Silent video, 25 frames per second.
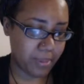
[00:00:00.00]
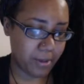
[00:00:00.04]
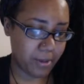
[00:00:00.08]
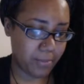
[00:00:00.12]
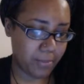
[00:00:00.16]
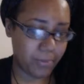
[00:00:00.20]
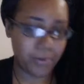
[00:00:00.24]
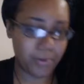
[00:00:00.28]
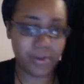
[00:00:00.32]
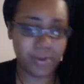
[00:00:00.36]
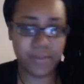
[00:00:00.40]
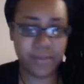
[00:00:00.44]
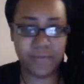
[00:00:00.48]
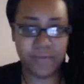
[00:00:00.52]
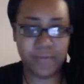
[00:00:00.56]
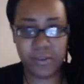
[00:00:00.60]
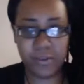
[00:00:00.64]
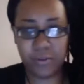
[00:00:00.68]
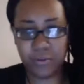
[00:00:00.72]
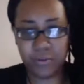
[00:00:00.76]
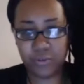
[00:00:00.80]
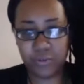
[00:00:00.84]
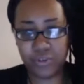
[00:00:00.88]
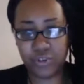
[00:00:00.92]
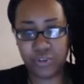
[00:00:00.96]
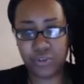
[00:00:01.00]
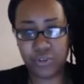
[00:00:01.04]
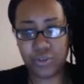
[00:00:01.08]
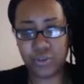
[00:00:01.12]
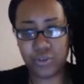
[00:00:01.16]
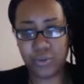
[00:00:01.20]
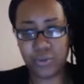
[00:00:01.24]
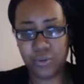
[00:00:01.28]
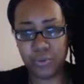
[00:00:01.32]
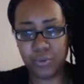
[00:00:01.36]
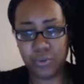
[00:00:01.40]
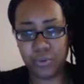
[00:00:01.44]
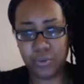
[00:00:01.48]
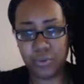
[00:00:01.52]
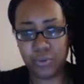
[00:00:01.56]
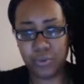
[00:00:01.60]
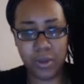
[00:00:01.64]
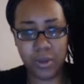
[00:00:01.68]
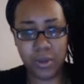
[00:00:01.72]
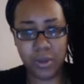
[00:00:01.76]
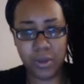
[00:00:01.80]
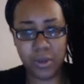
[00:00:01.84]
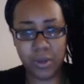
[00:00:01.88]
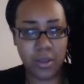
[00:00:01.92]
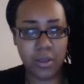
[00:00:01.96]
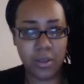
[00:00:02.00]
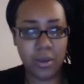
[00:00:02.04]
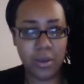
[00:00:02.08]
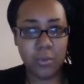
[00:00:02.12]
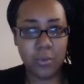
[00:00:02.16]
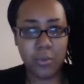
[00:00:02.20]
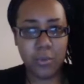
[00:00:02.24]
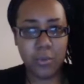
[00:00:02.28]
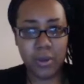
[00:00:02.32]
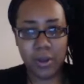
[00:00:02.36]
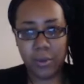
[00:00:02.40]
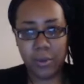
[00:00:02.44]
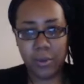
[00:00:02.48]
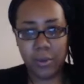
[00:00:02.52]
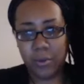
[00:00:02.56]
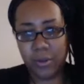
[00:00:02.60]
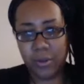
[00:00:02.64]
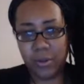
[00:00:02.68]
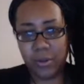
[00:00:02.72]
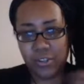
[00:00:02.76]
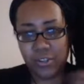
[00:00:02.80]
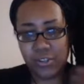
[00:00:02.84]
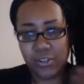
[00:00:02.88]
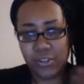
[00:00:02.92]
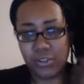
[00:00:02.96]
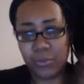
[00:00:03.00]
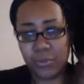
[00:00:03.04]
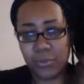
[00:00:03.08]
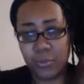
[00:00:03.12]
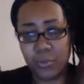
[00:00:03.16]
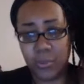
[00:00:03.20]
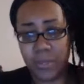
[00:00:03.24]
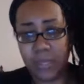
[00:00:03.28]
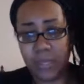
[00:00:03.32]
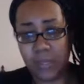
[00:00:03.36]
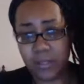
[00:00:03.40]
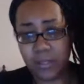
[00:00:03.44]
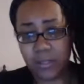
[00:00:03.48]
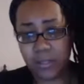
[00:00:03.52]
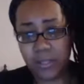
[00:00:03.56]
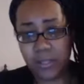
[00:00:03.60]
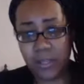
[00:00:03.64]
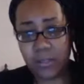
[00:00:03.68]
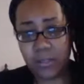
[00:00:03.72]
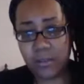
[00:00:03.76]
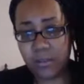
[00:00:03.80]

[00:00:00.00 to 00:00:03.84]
a preview to what I want to do weekly.